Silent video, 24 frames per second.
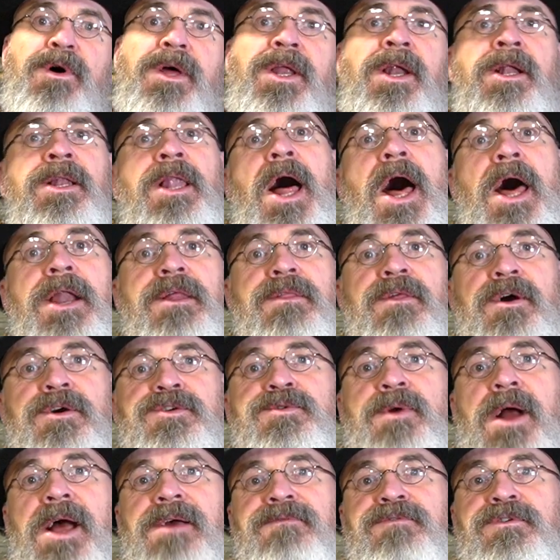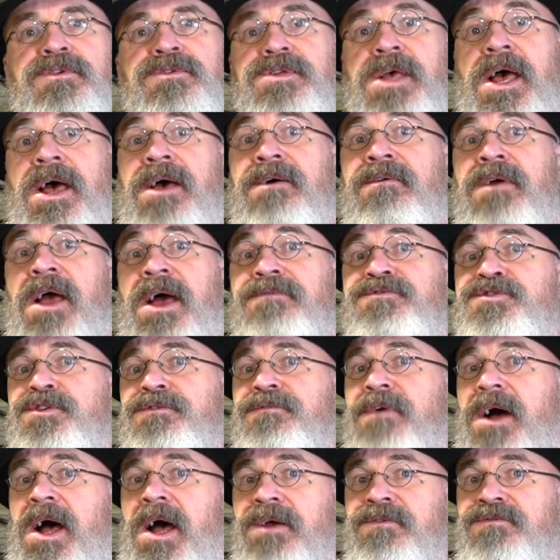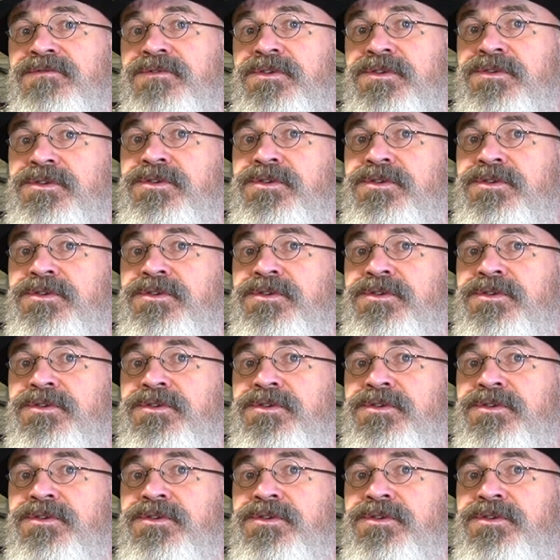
And a lot of those rifles have survived